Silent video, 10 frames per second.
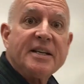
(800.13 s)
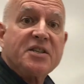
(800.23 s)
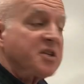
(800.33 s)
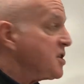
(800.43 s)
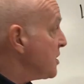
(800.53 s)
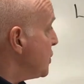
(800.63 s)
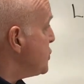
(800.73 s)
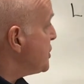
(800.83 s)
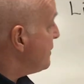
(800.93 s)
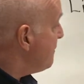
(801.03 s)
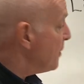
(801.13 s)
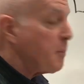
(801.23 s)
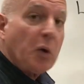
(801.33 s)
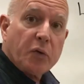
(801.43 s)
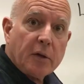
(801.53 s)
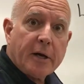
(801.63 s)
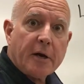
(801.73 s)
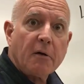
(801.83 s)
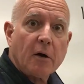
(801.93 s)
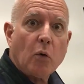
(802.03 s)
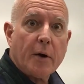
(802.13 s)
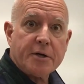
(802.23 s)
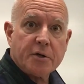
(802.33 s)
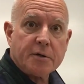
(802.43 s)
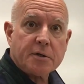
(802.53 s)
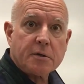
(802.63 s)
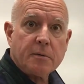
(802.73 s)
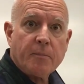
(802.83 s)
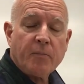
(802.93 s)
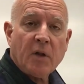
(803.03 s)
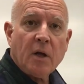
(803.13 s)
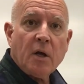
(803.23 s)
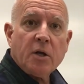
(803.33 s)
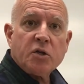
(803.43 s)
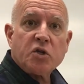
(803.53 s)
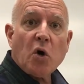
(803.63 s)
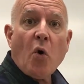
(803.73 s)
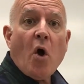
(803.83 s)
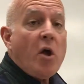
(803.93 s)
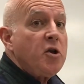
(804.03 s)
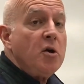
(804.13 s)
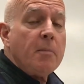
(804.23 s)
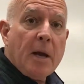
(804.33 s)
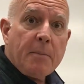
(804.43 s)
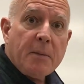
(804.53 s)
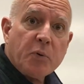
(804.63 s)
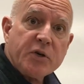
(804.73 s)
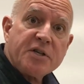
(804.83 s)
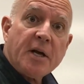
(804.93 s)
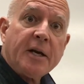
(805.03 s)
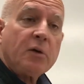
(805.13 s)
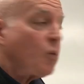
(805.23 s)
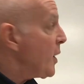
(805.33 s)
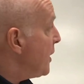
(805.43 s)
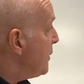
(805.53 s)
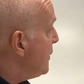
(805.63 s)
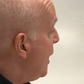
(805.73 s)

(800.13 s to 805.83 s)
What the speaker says: is a solution for both linear equations. So you may be presented with